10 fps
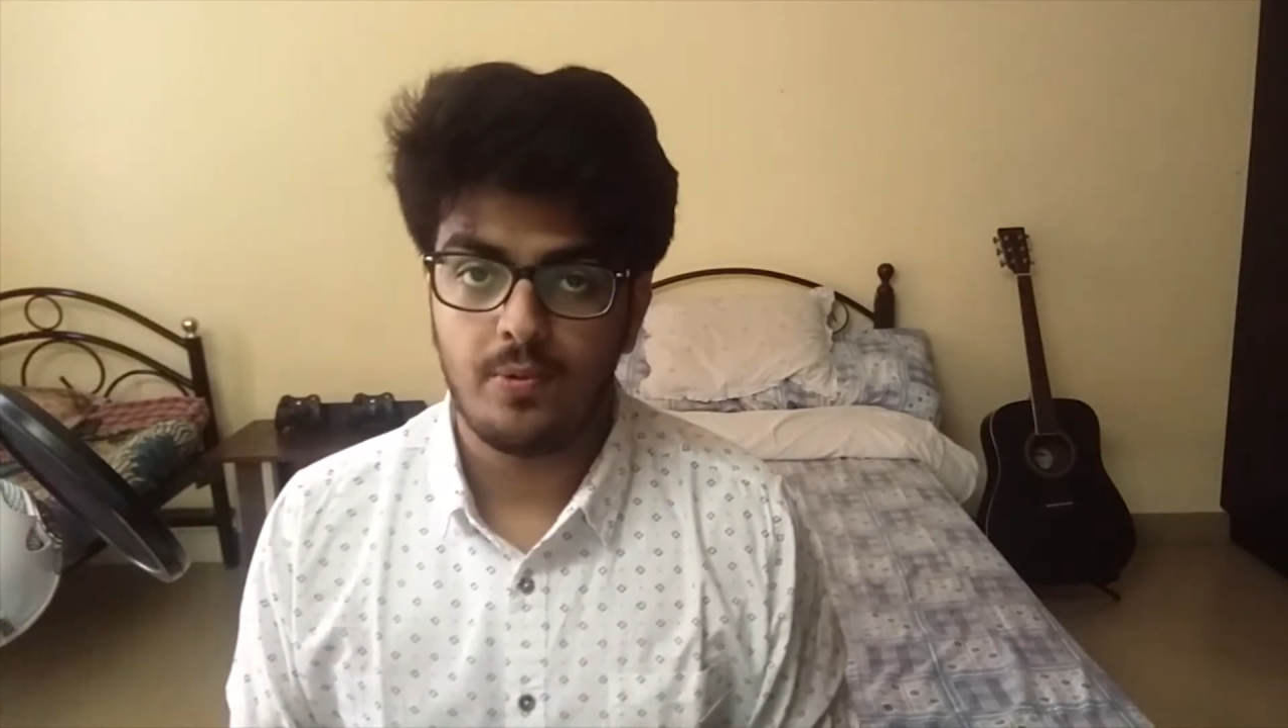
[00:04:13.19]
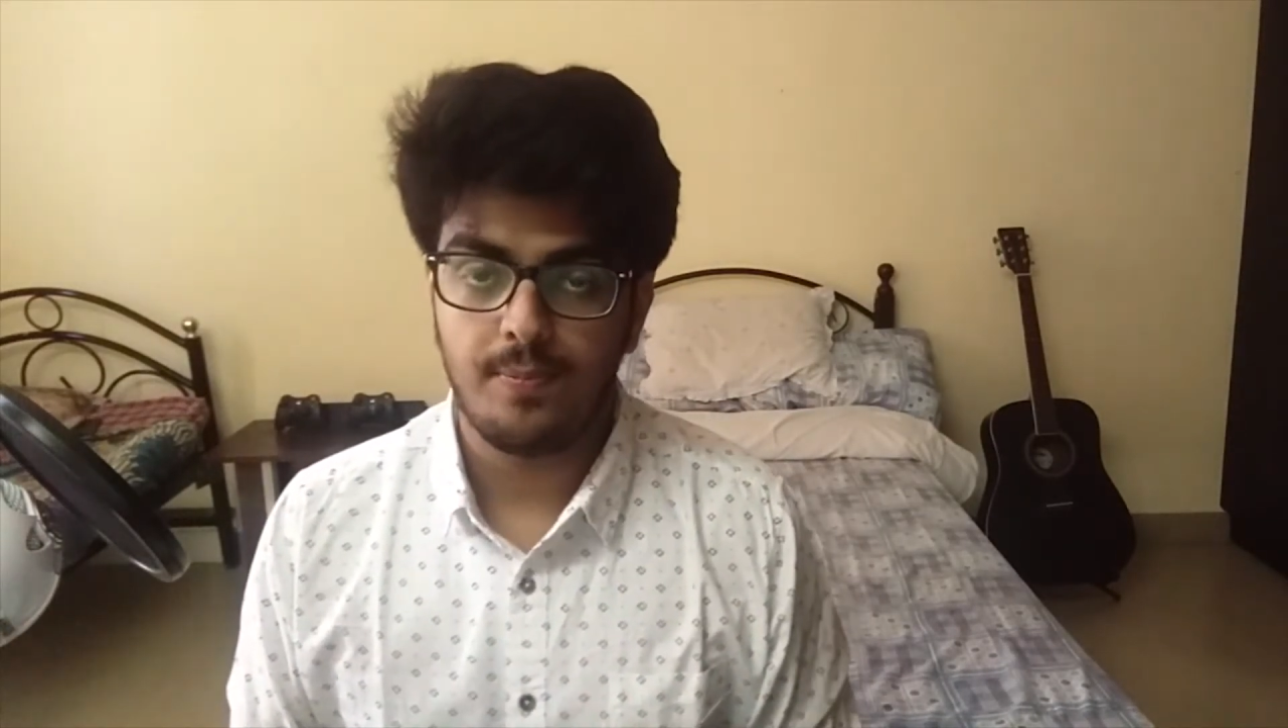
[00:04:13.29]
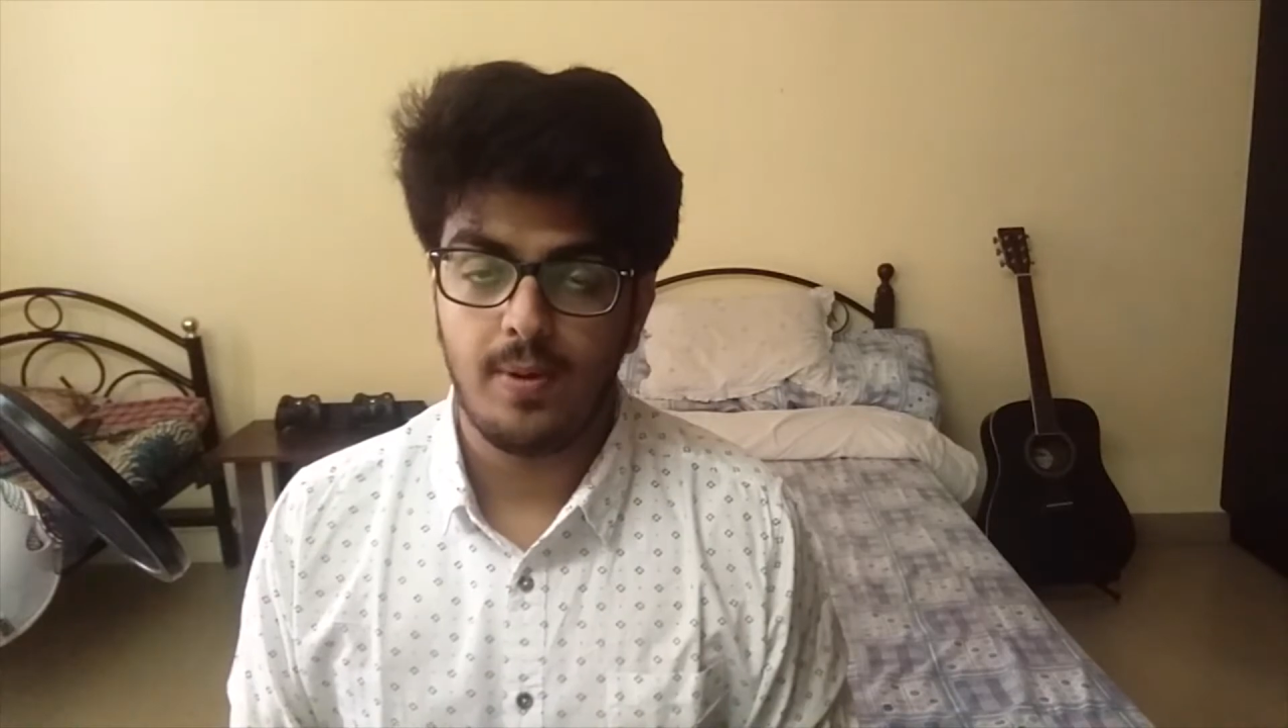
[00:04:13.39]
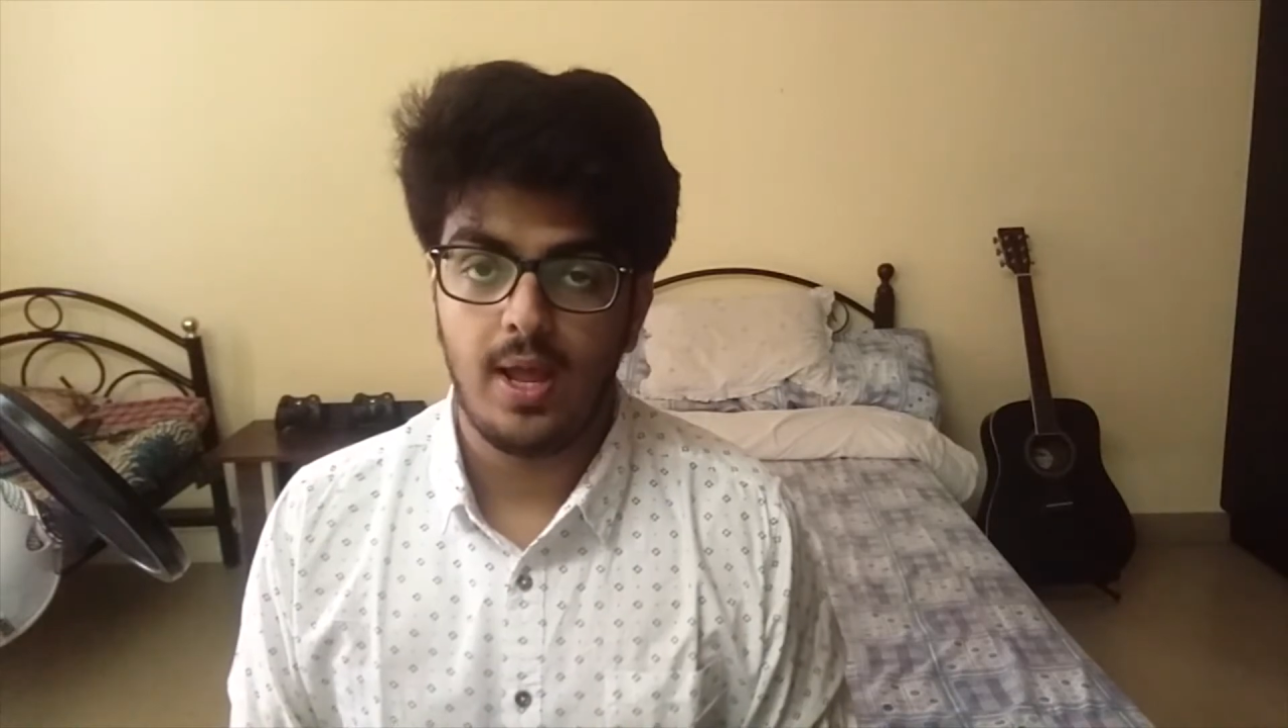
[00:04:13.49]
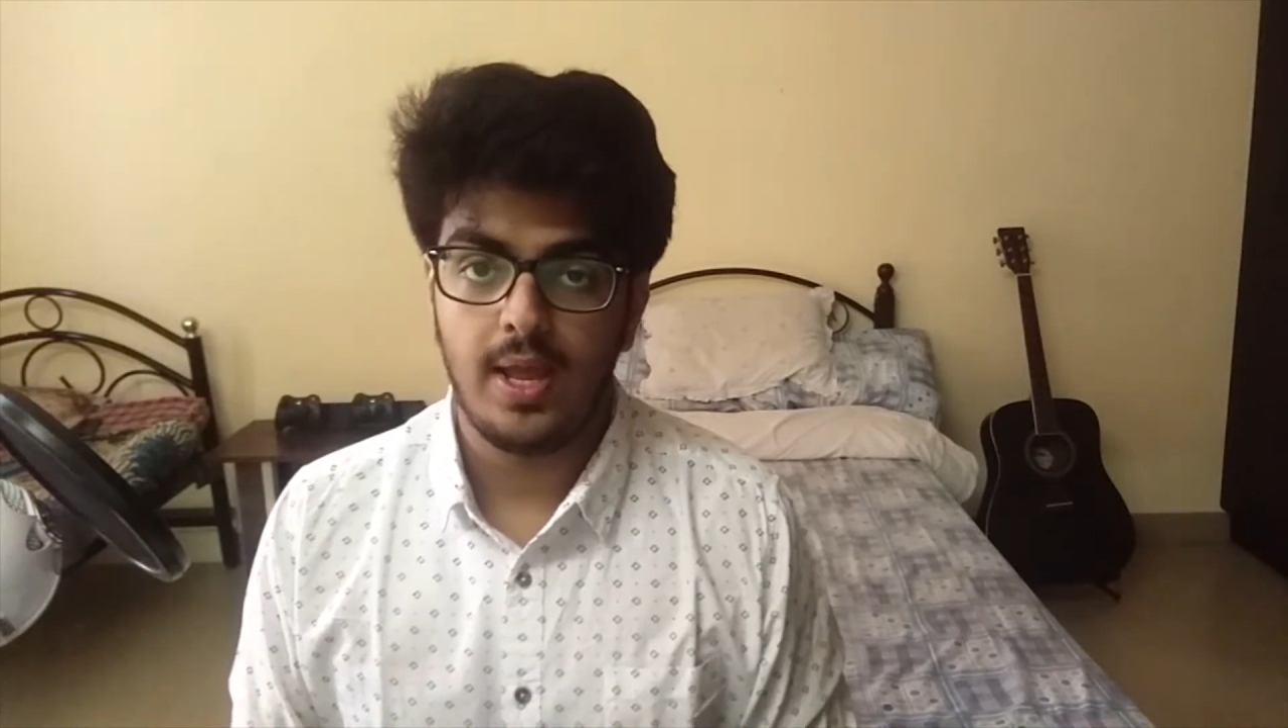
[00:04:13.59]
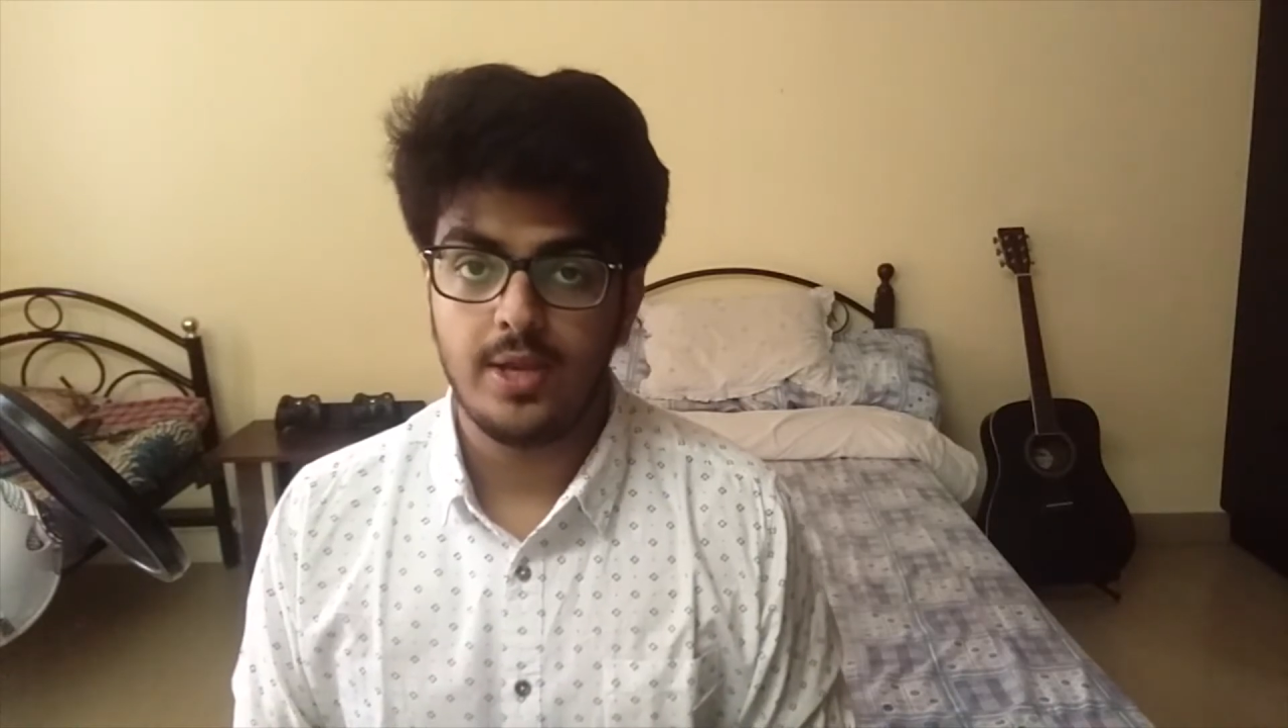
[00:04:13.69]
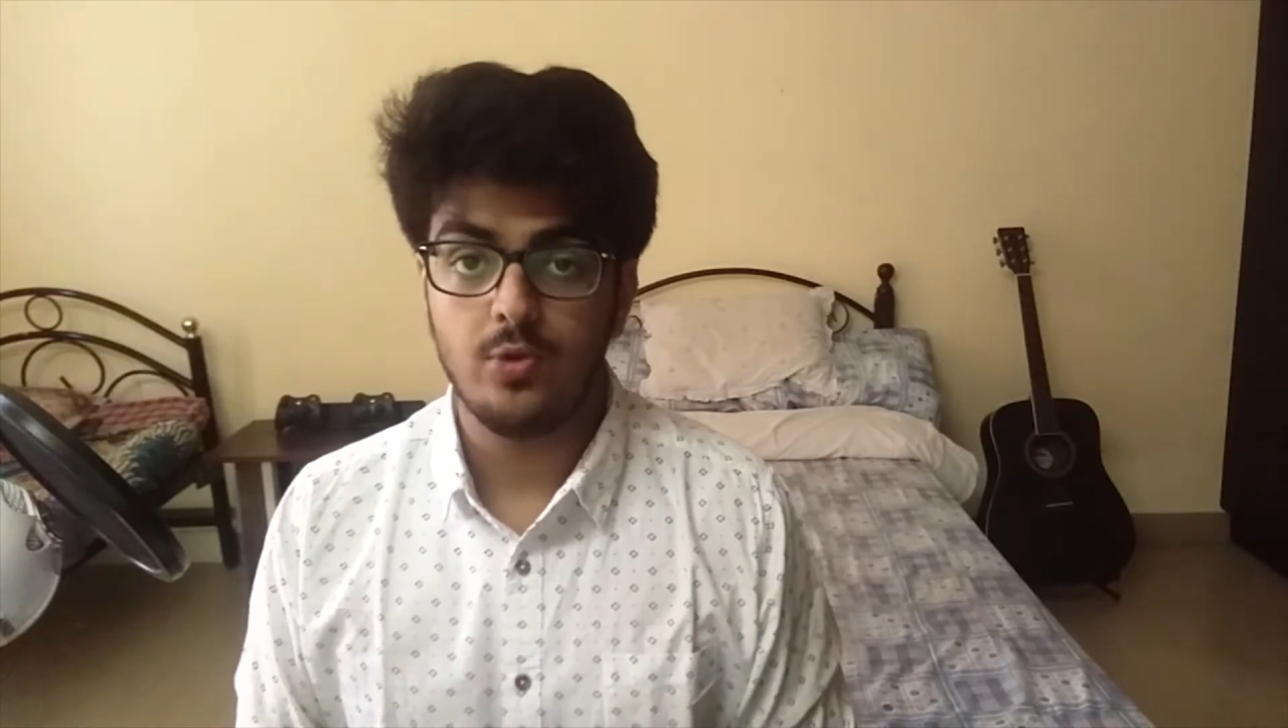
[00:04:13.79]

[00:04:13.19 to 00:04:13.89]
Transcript: reply